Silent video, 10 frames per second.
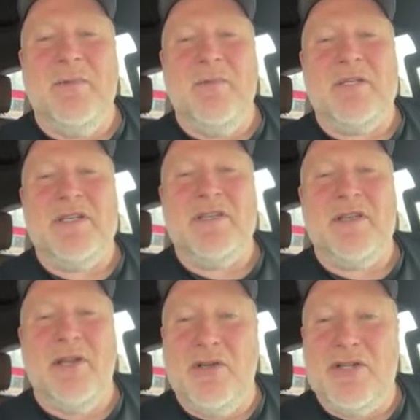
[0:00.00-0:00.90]
which is
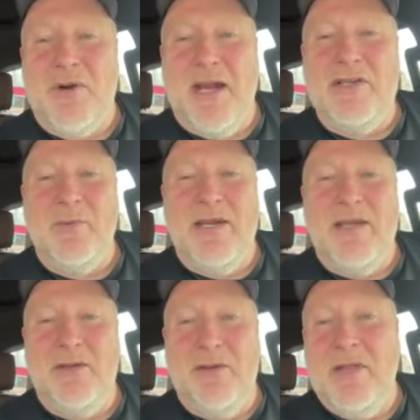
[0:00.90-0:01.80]
a little strange. We
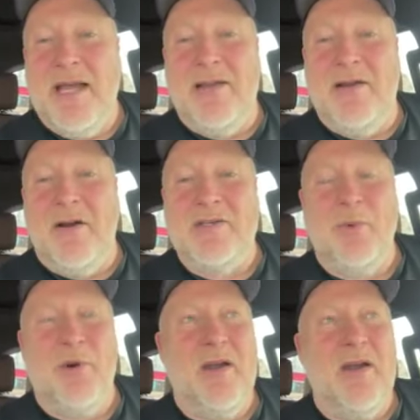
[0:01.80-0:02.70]
can do that in our
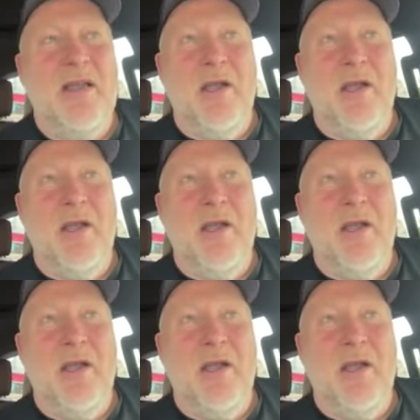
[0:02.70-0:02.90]
sport.